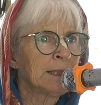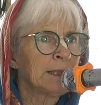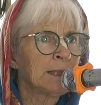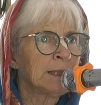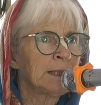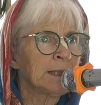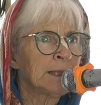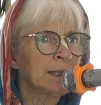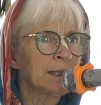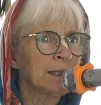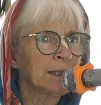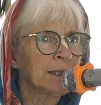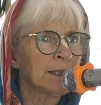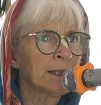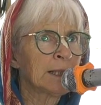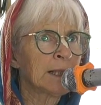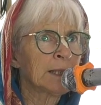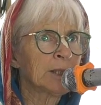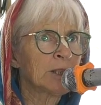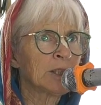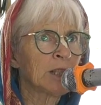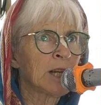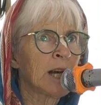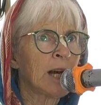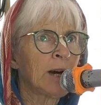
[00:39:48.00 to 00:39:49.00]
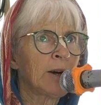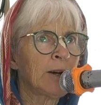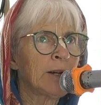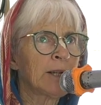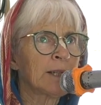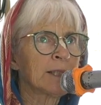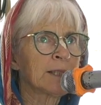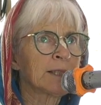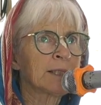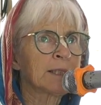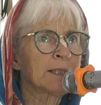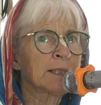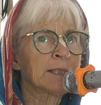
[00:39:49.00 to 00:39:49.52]
These
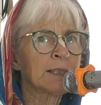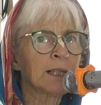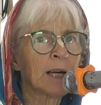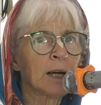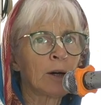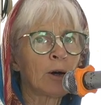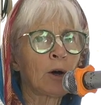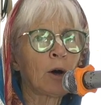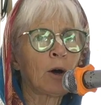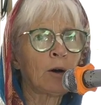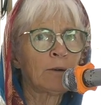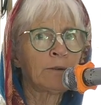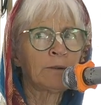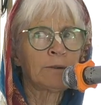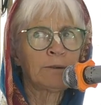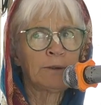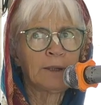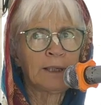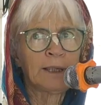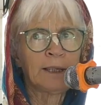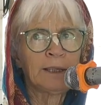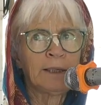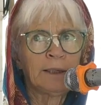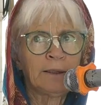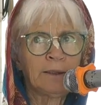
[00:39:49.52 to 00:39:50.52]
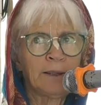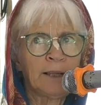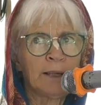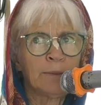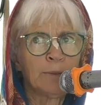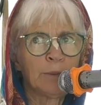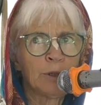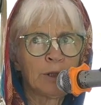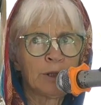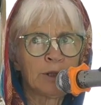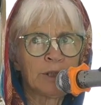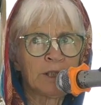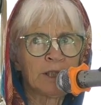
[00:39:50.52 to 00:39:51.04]
acharyas are offering their
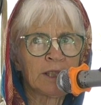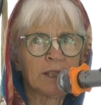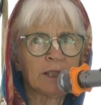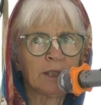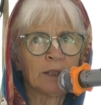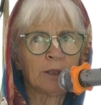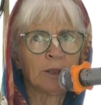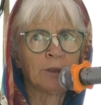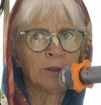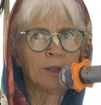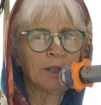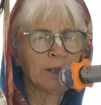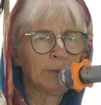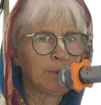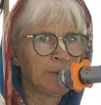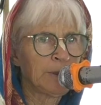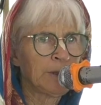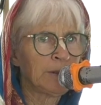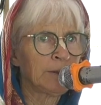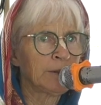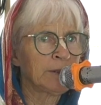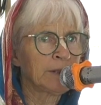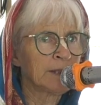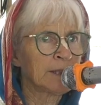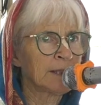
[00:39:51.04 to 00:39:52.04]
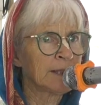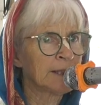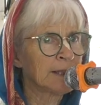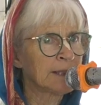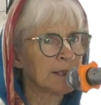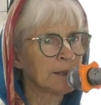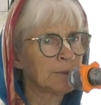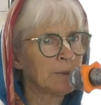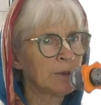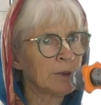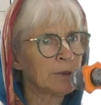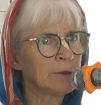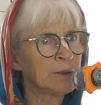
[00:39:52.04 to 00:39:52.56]
mercy on the appearance and
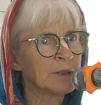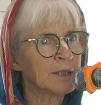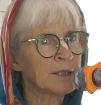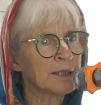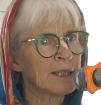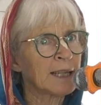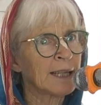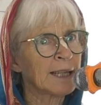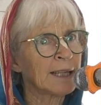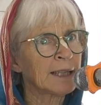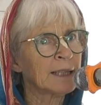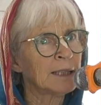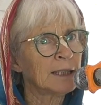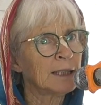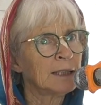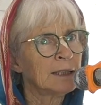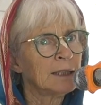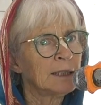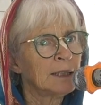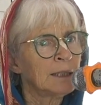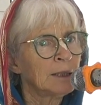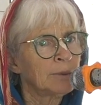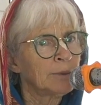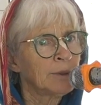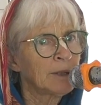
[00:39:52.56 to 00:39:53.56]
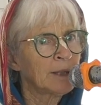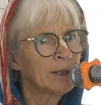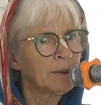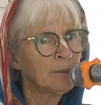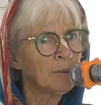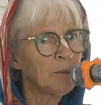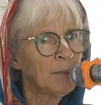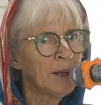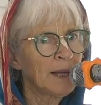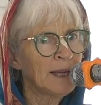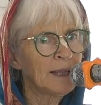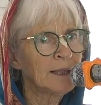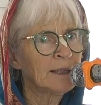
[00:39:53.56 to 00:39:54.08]
disappearance day. We can
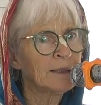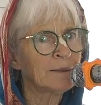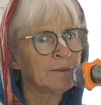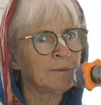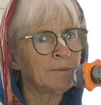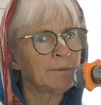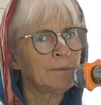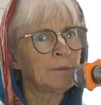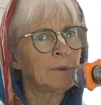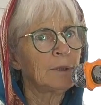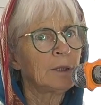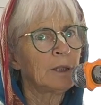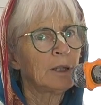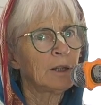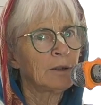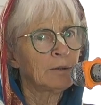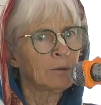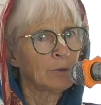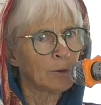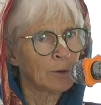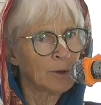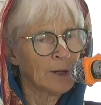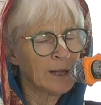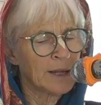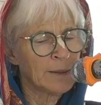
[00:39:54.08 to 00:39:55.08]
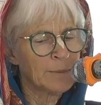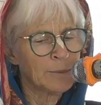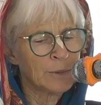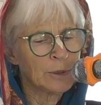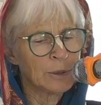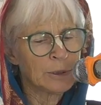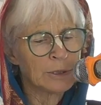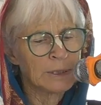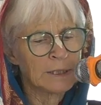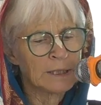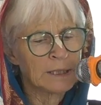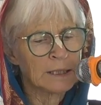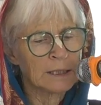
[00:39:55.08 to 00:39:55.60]
beg them for their
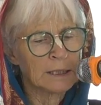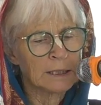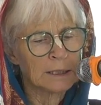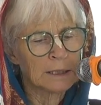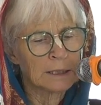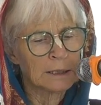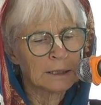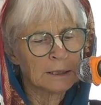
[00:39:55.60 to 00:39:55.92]
mercy.